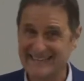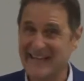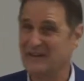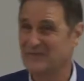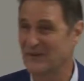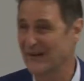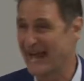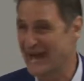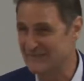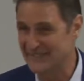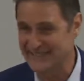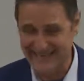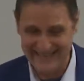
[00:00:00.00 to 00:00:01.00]
Not very
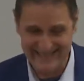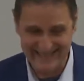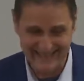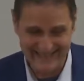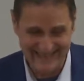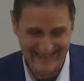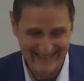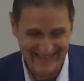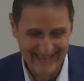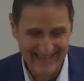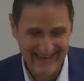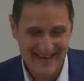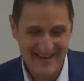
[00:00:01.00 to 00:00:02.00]
appetizing, is it?
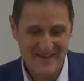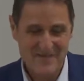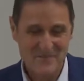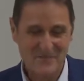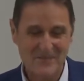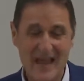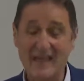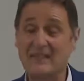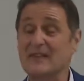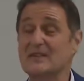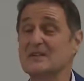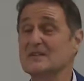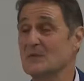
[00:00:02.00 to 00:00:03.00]
And
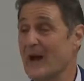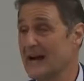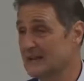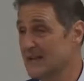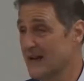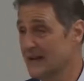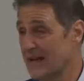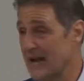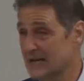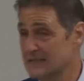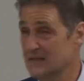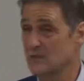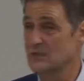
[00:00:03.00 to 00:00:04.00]
then there's arachidonic
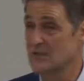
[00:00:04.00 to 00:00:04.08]
acid,